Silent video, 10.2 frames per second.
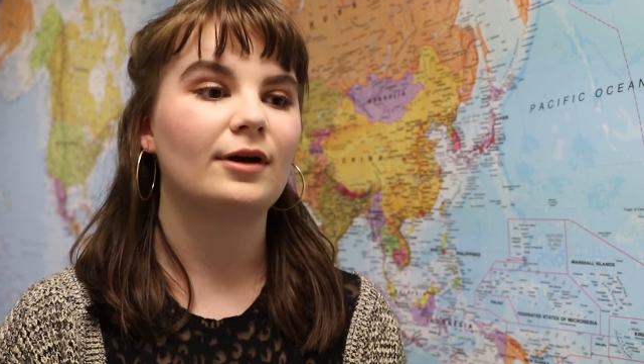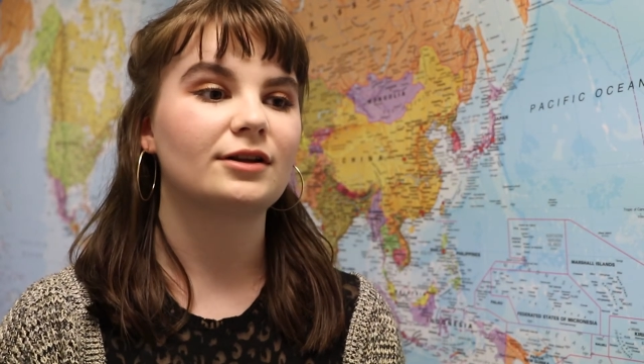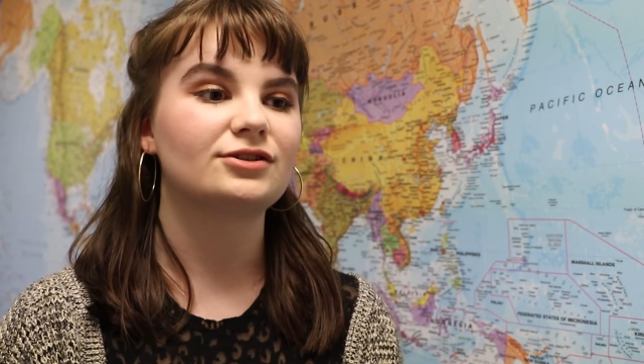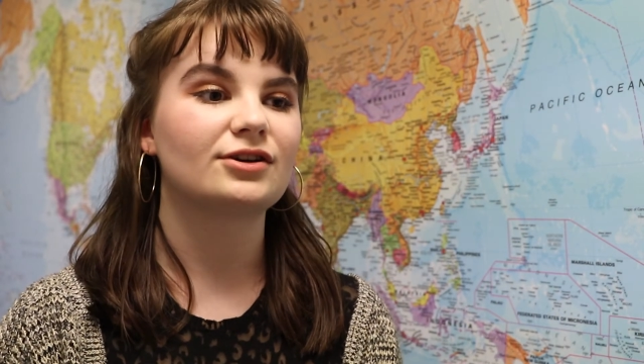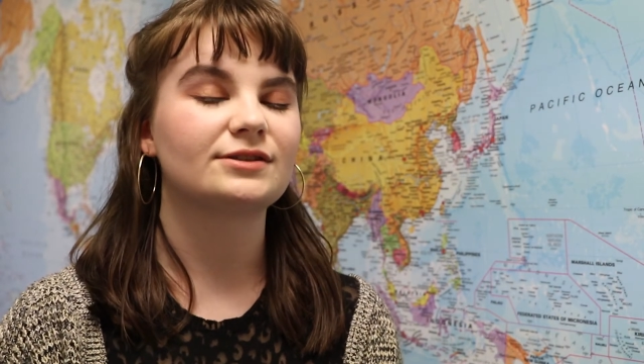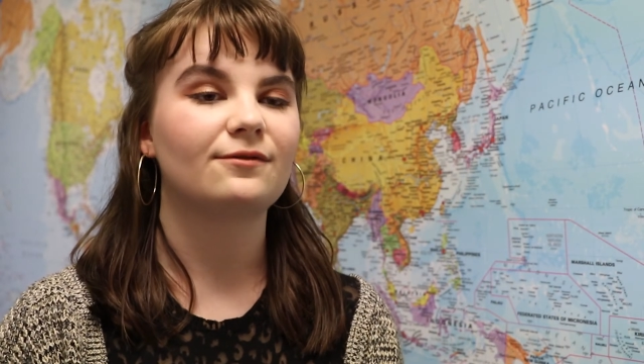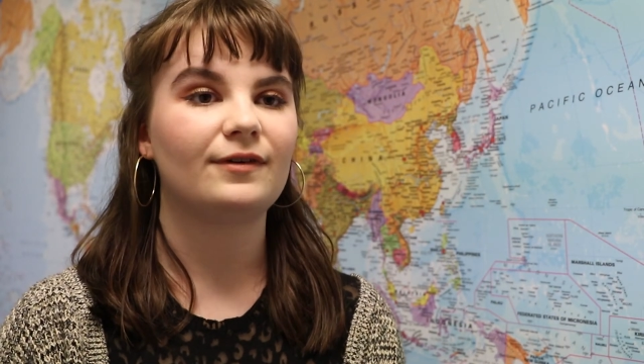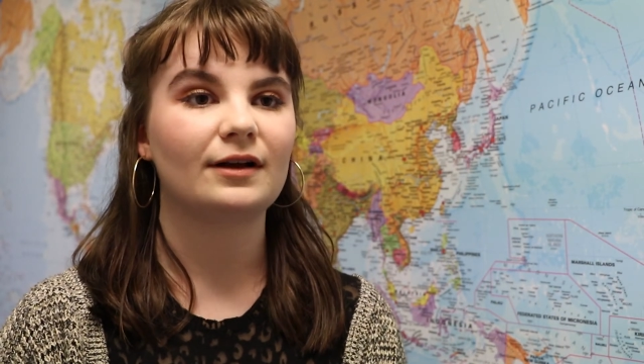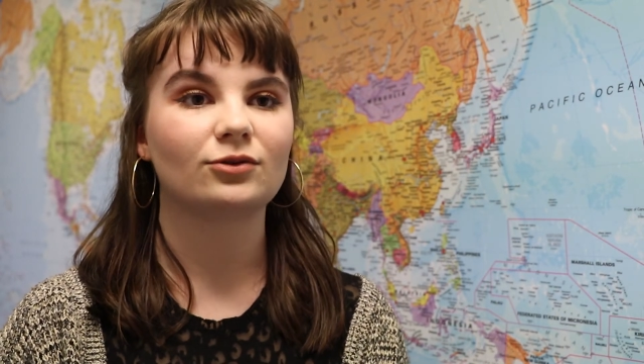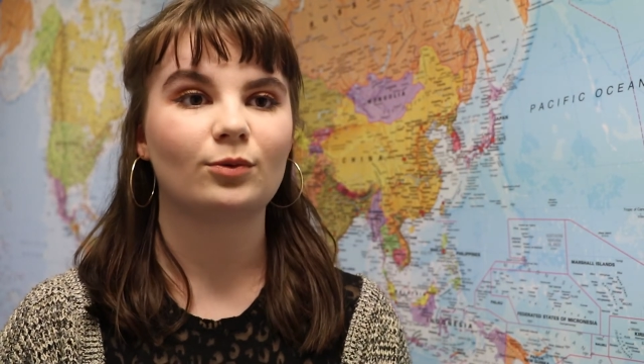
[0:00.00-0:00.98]
we undertook some
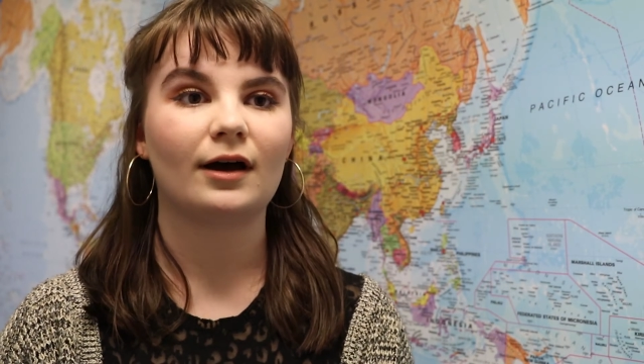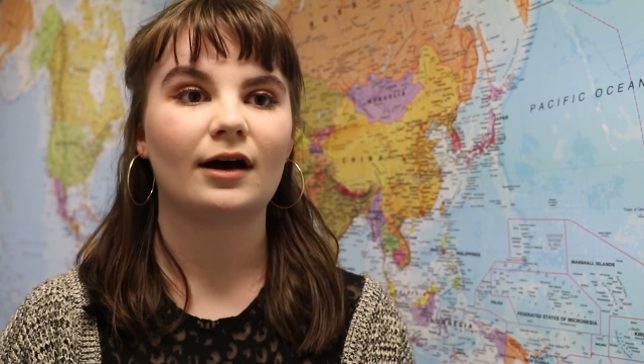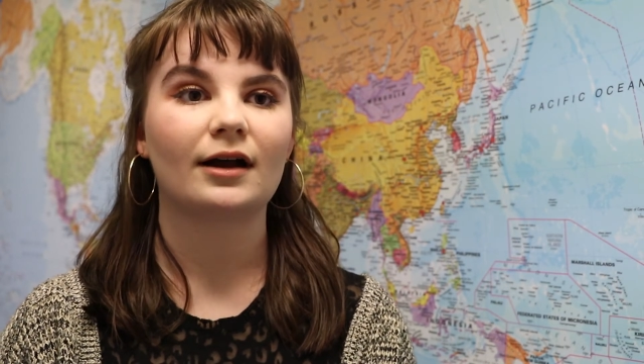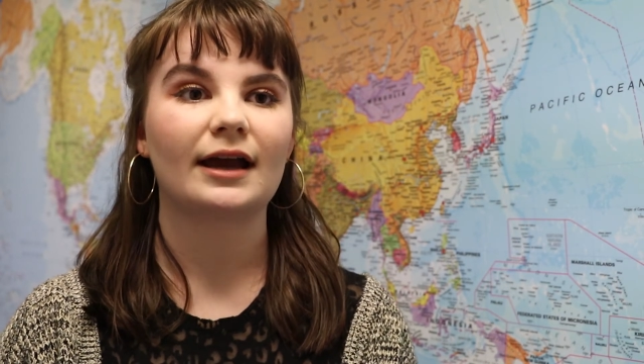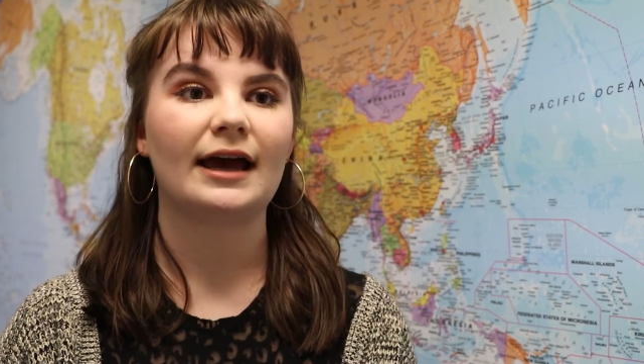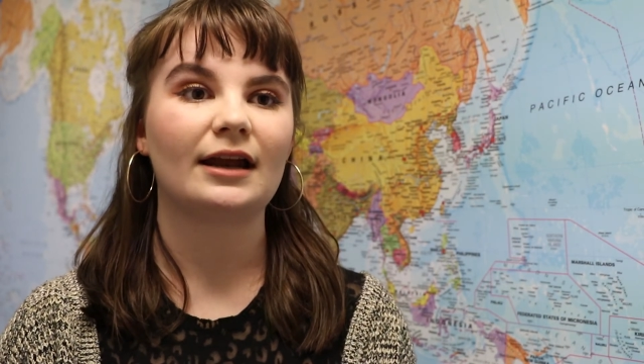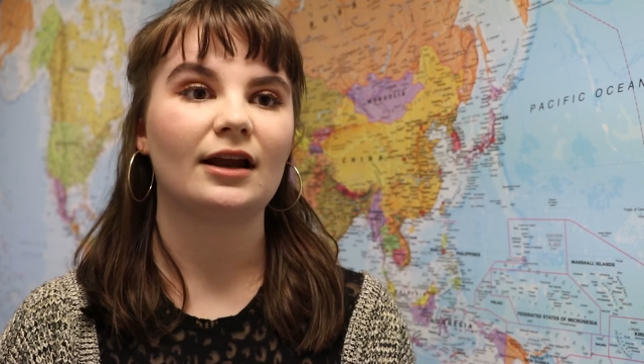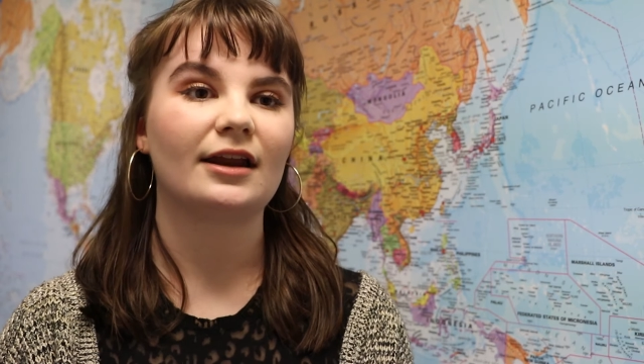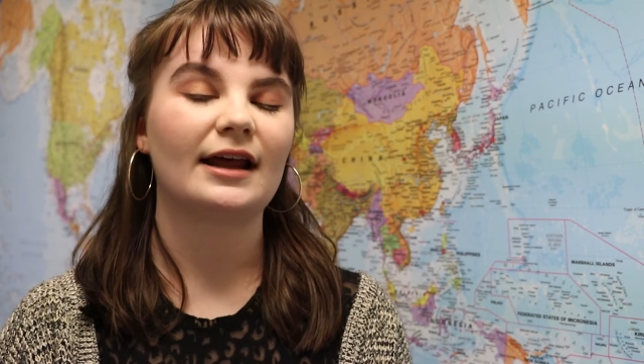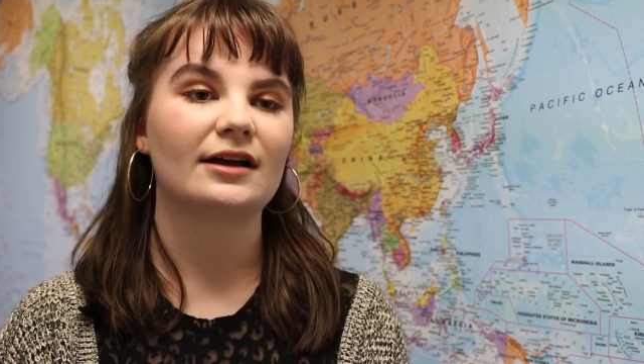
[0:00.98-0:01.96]
field work and
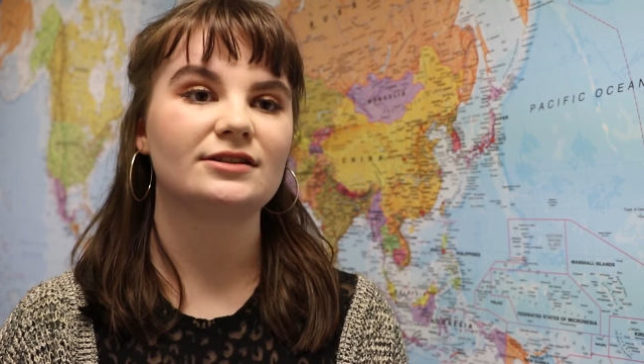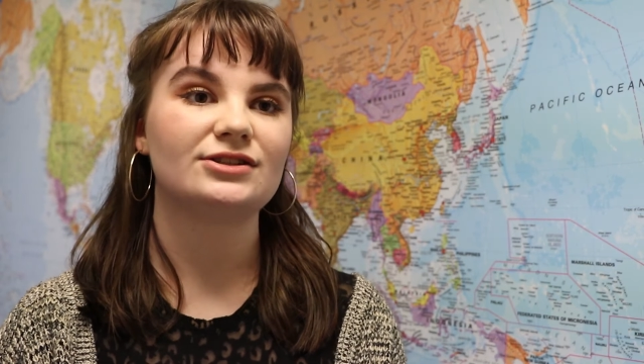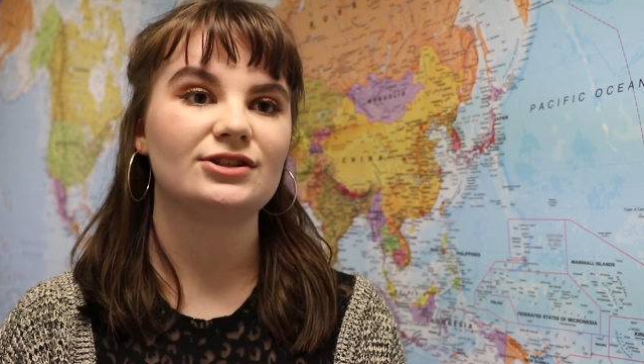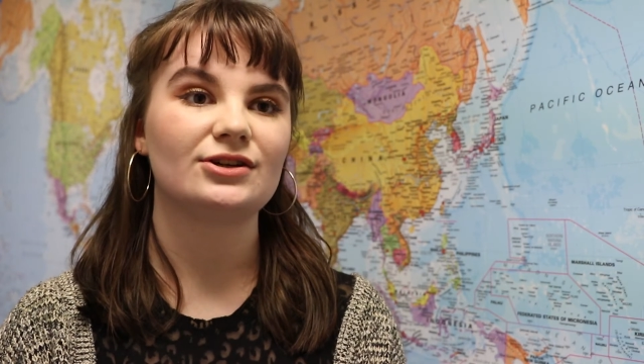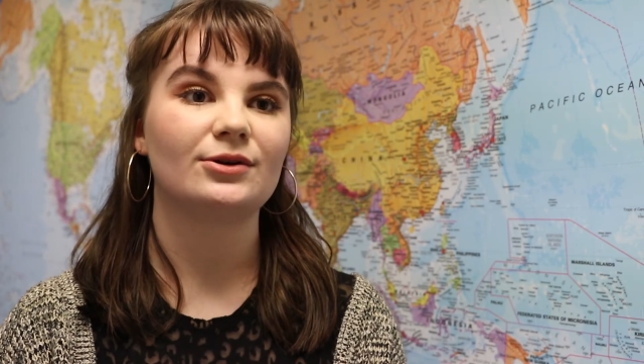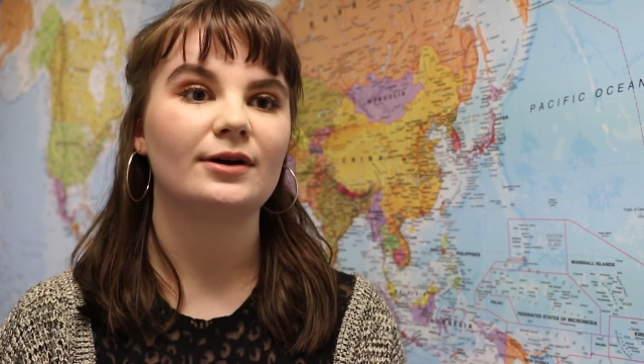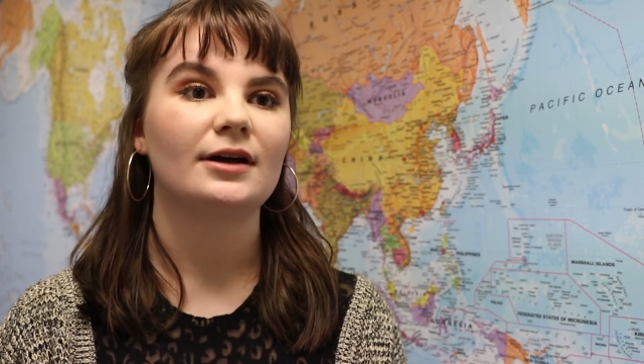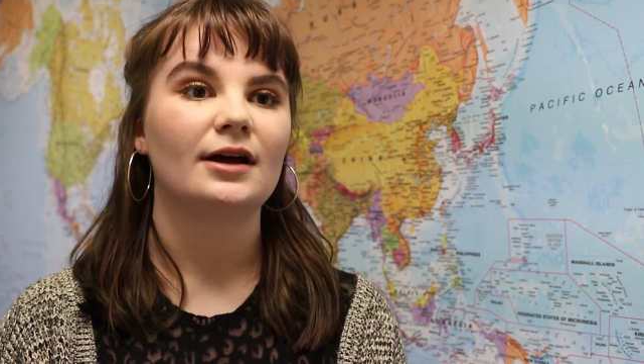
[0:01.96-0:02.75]
learned how to do